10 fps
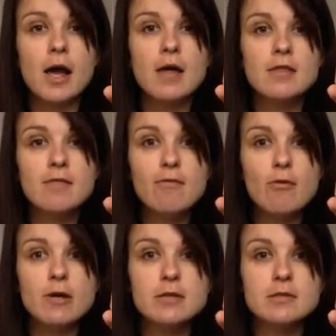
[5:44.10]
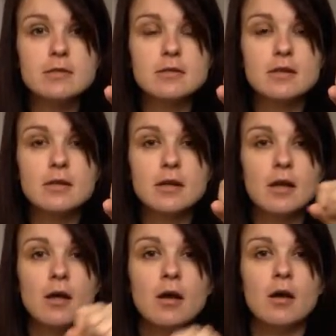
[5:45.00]
and the voice.
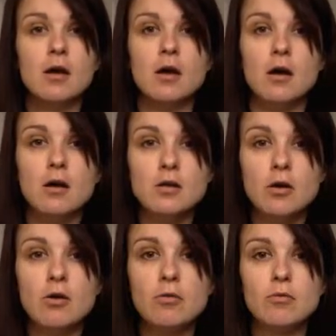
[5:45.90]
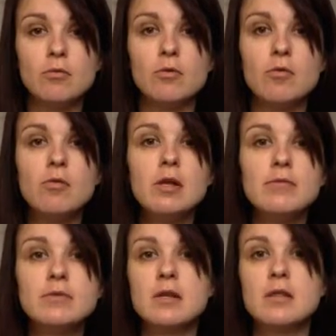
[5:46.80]
Hello, who
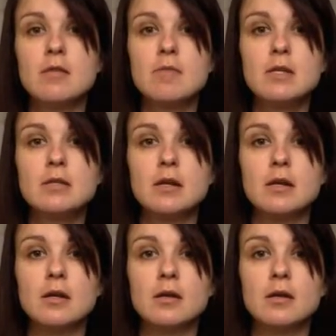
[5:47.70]
lives in the mitten?